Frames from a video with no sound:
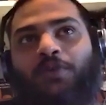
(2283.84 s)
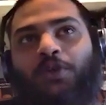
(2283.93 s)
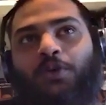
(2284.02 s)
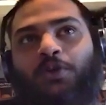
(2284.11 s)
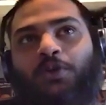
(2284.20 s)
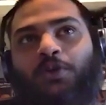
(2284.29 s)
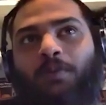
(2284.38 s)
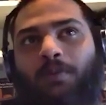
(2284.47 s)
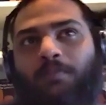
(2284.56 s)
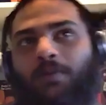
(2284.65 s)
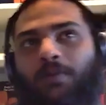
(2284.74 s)
for you as well,
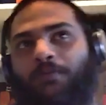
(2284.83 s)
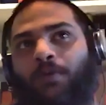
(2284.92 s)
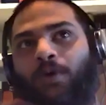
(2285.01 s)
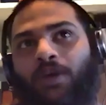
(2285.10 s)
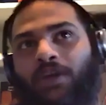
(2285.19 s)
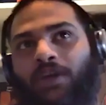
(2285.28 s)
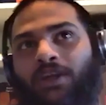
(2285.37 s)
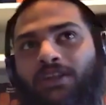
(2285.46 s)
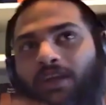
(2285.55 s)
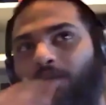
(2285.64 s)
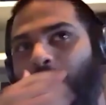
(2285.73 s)
but before I get
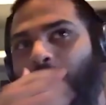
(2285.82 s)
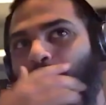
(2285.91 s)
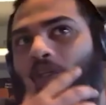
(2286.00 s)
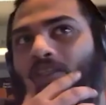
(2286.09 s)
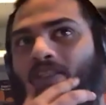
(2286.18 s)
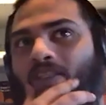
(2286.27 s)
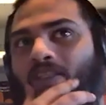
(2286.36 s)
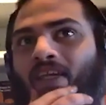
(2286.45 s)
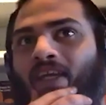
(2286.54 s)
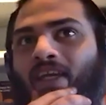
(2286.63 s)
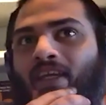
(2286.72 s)
into that, which was,
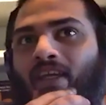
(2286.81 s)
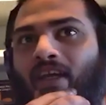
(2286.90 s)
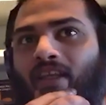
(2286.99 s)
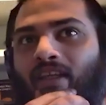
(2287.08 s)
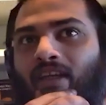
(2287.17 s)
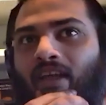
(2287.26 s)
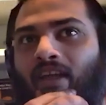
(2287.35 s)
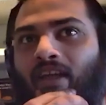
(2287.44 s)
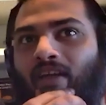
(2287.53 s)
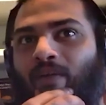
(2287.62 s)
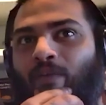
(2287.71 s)
the kind
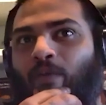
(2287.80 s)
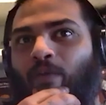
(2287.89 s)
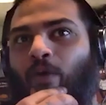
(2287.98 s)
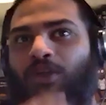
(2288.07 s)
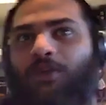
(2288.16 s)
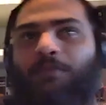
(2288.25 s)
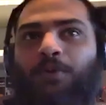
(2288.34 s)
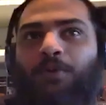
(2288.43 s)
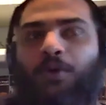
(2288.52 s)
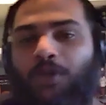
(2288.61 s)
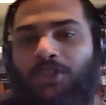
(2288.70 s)
of wanting to
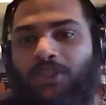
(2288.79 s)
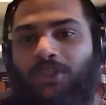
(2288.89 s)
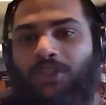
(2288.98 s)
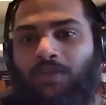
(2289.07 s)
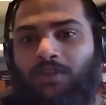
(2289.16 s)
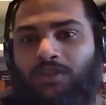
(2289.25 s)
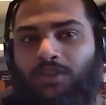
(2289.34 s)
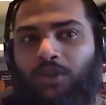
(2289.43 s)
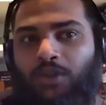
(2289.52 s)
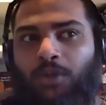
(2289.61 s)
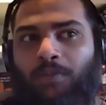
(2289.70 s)
prove yourself as
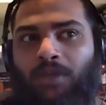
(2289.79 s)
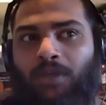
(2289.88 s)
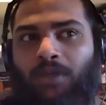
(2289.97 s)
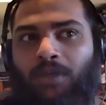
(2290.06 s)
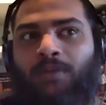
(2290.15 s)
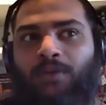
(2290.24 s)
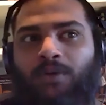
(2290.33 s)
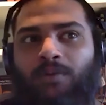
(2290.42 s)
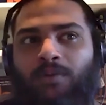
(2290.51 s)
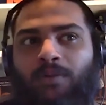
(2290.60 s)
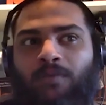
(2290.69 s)
not only being an
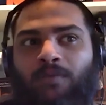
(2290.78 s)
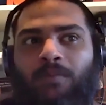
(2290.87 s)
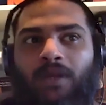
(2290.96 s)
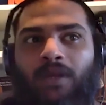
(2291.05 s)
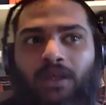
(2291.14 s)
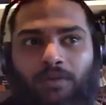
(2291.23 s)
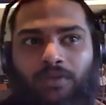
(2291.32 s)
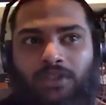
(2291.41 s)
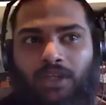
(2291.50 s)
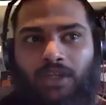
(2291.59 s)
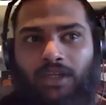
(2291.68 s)
immigrant, but for me,
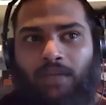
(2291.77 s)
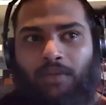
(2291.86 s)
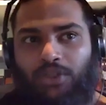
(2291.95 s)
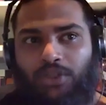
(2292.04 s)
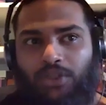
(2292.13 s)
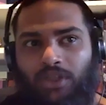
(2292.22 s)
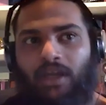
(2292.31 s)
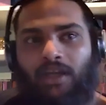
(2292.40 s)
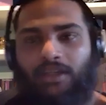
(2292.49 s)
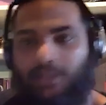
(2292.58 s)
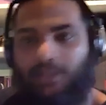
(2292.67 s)
obviously, I came here to study
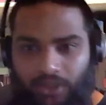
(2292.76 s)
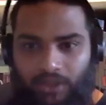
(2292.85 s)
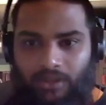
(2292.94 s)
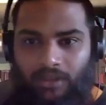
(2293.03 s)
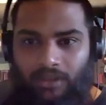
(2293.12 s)
architecture.